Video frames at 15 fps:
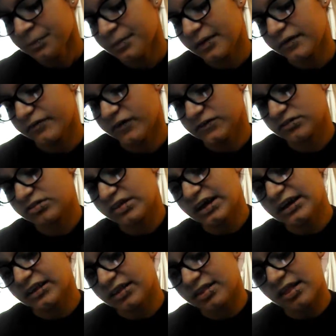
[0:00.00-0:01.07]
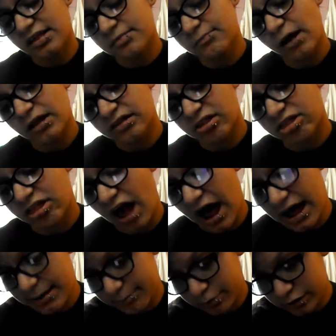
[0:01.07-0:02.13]
first things this month,
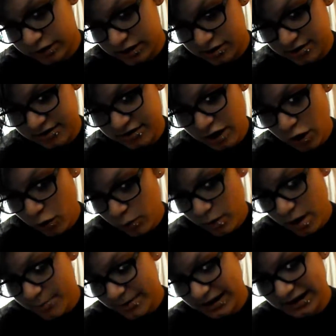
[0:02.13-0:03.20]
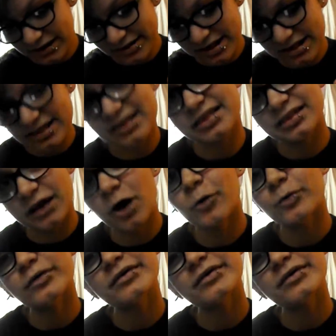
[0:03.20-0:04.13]
I put snow because it snowed